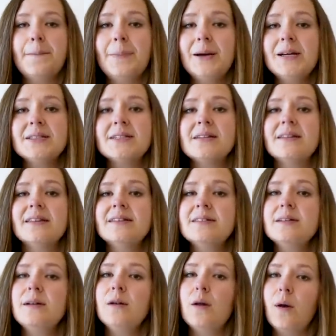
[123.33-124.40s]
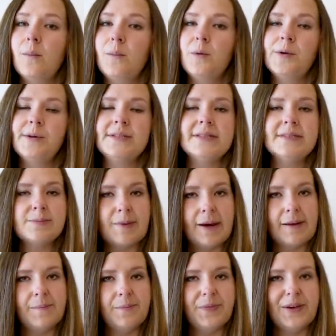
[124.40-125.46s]
But there's a lot more to
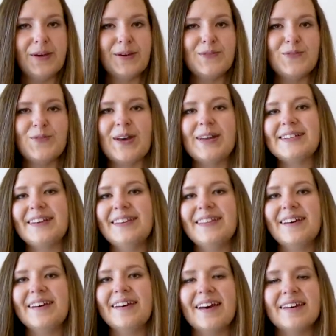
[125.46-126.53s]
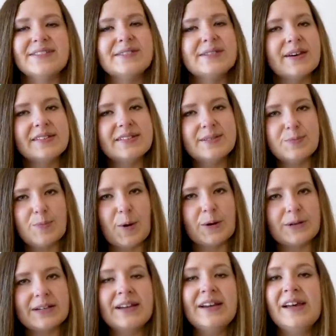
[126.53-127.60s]
spam than could fit in that can-sized
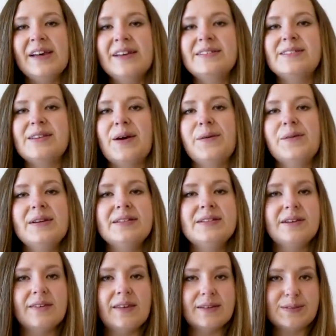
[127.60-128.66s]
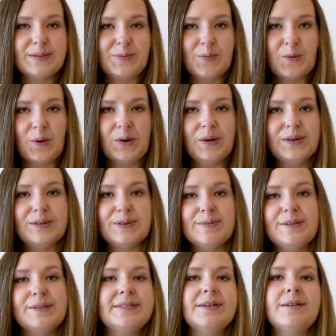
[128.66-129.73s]
spot. So in 2001, the
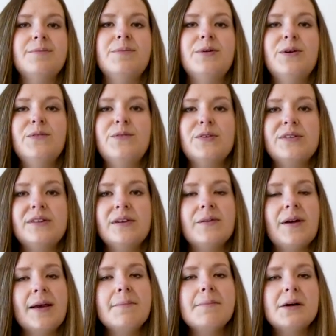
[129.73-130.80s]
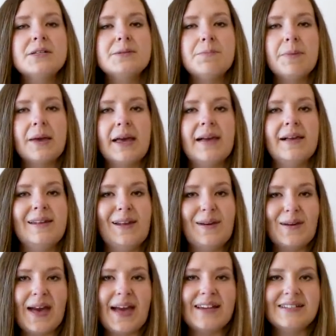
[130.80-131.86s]
museum moved to a much bigger
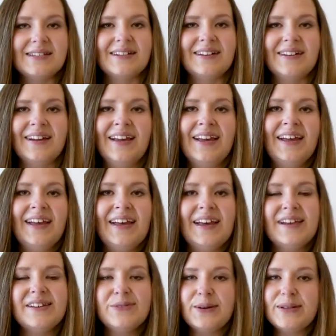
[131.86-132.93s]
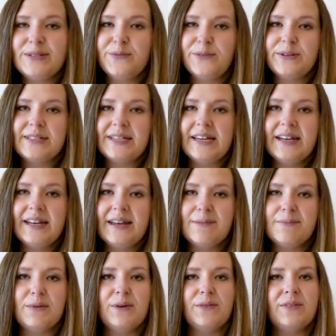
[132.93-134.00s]
location. In 2014,
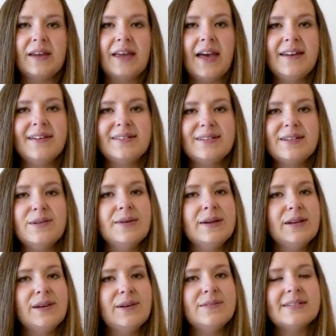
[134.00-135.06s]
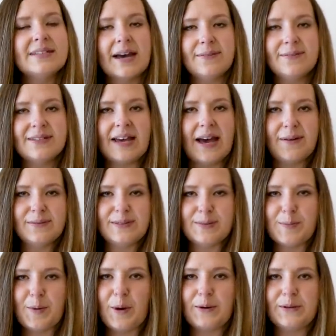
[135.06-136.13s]
it moved again to a new downtown
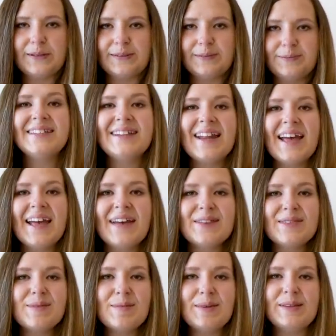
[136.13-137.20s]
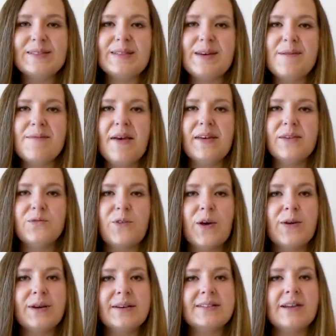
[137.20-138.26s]
spot. Today, the museum is
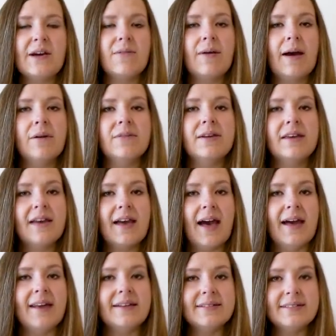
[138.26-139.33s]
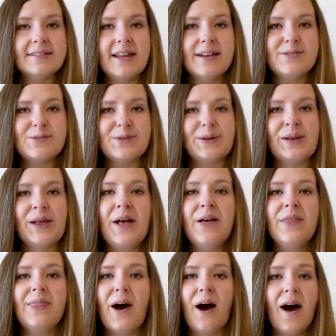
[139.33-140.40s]
focused around Can Central,
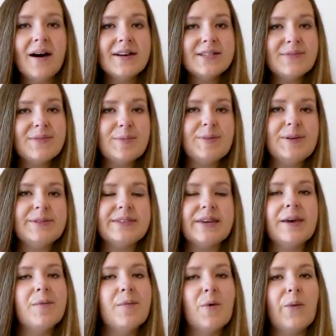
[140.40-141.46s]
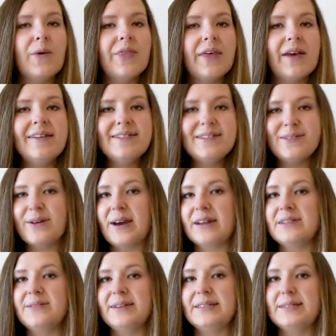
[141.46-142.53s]
the heart of the museum, with
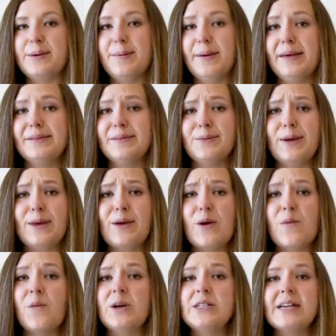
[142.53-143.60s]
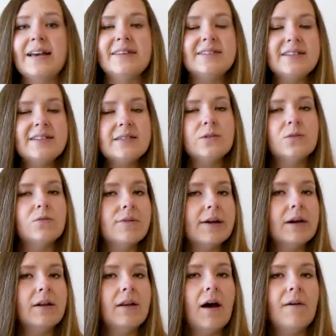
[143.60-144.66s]
interactive exhibits where you can watch a sizzle
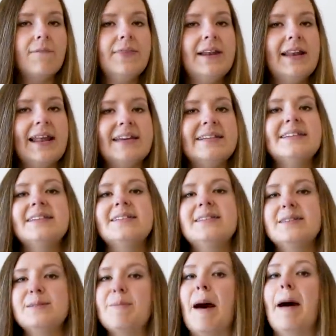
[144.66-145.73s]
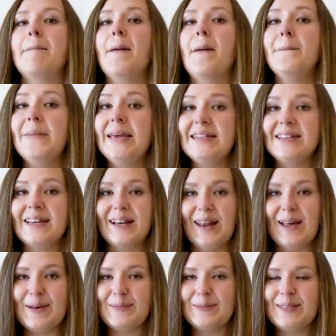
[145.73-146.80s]
reel of the latest spam media
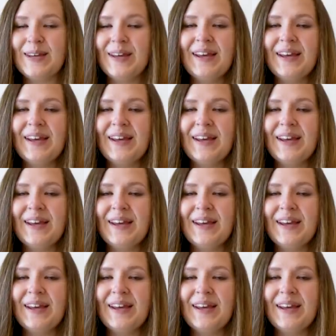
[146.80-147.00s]
clips.